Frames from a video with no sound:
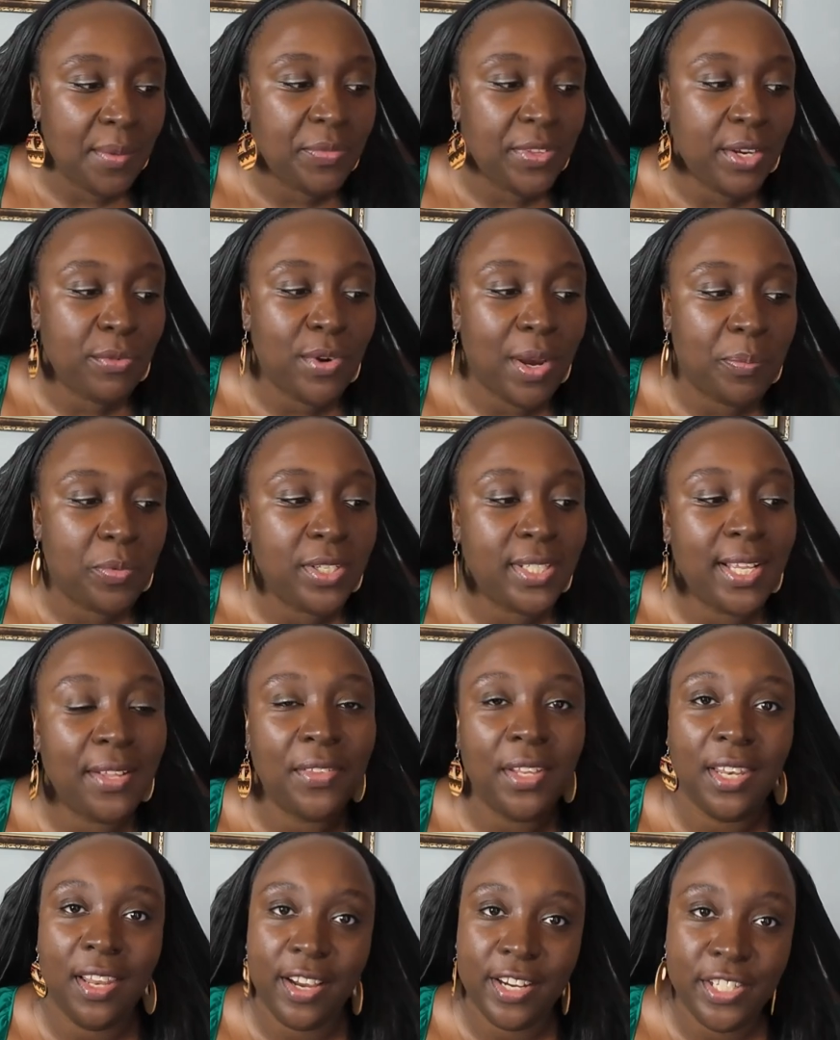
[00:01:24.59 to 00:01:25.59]
They
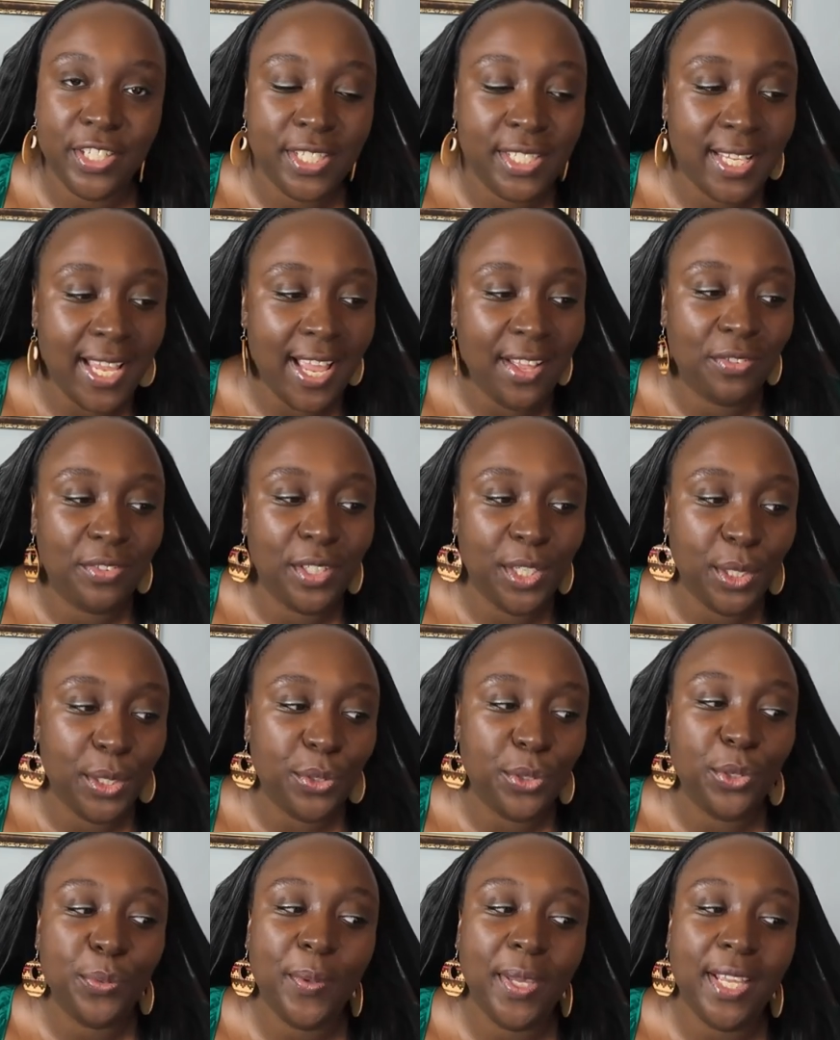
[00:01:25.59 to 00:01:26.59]
represent the largest ethnic
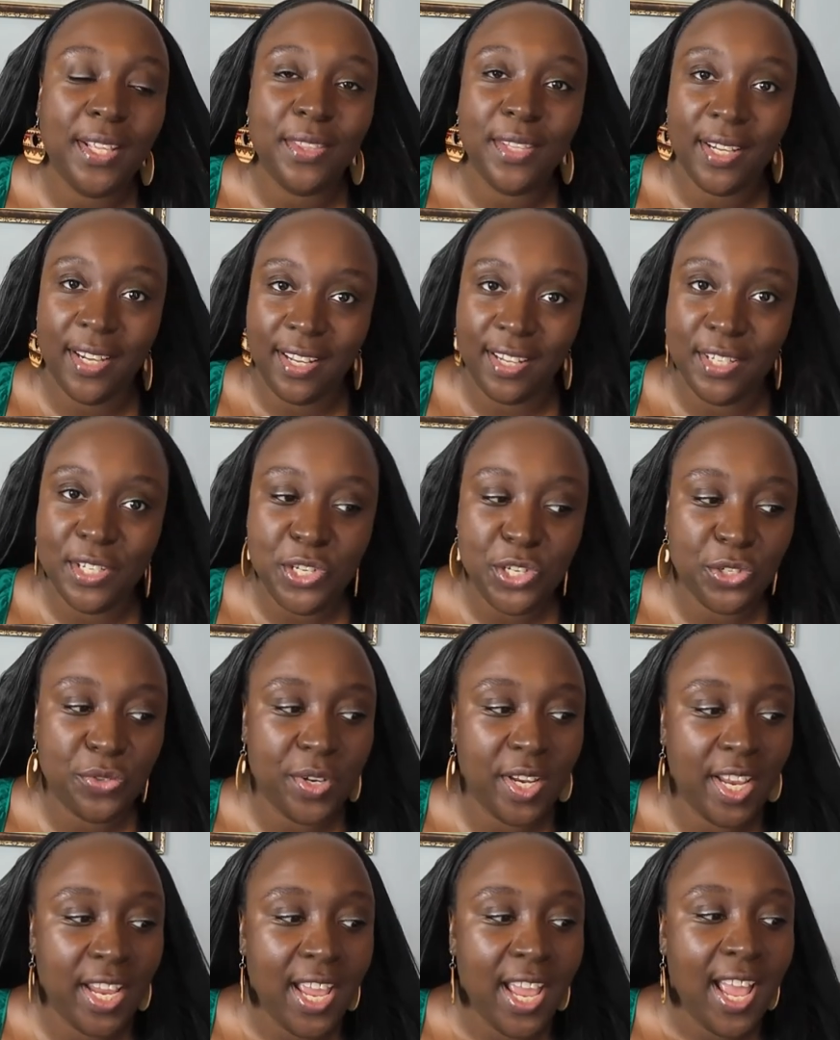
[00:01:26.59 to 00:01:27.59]
group in the
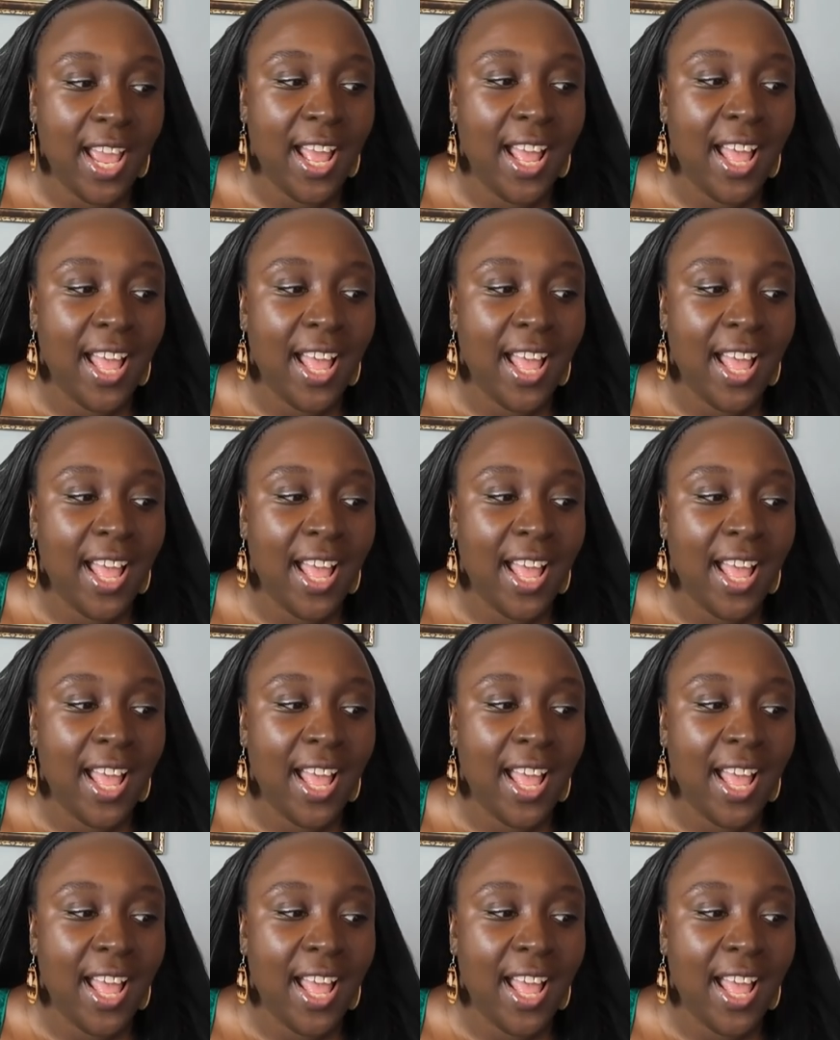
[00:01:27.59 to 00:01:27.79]
country.